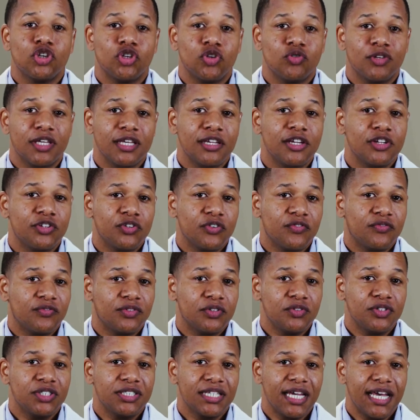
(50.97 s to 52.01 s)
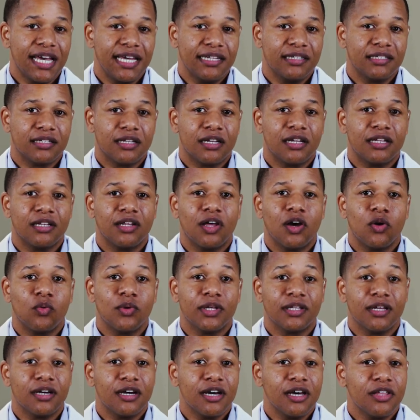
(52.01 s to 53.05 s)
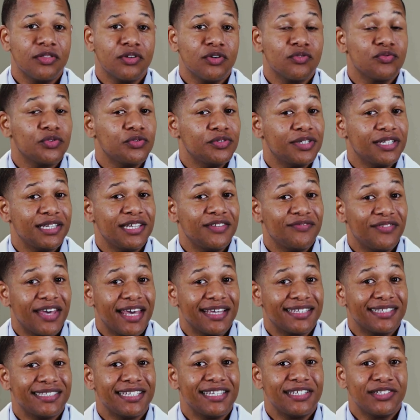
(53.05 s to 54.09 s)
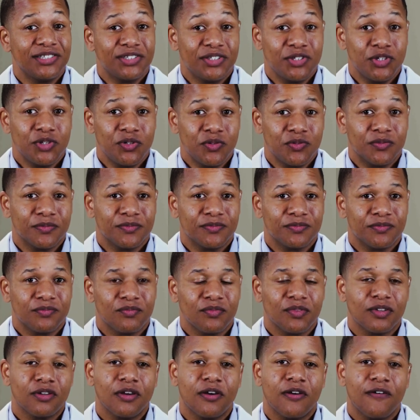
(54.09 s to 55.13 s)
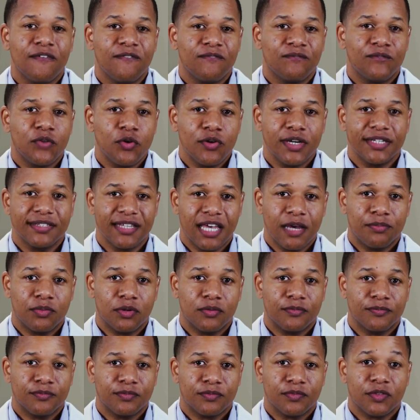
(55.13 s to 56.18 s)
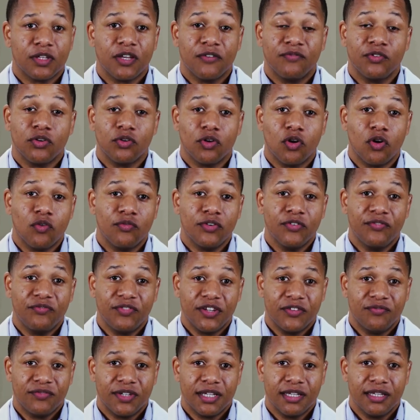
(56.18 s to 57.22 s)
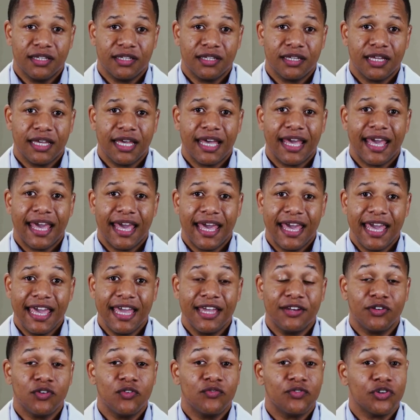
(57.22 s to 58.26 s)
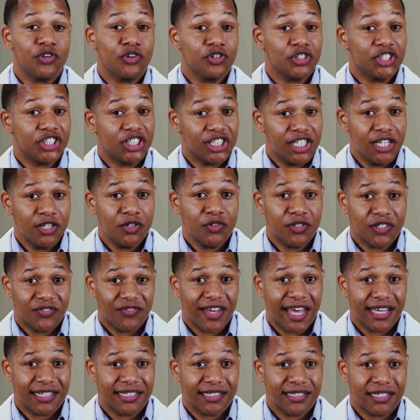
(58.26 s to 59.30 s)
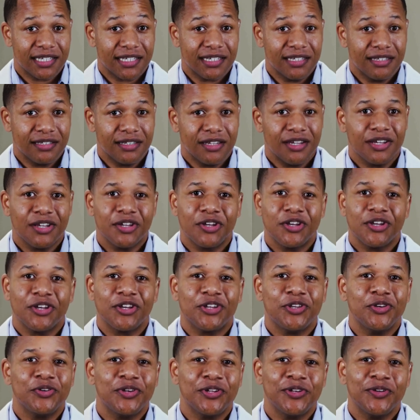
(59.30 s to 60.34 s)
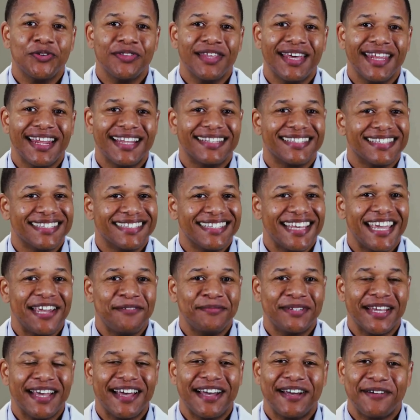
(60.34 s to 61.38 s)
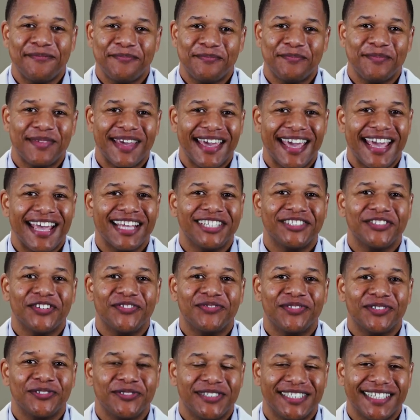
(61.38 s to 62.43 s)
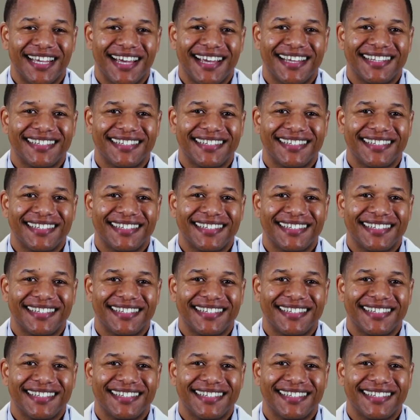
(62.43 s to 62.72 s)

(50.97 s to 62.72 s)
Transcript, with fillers: You can get your flu shot along with other routine vaccines too. For example, if you're over fifty and due for your shingles vaccine, you can do that at the same time as your flu shot.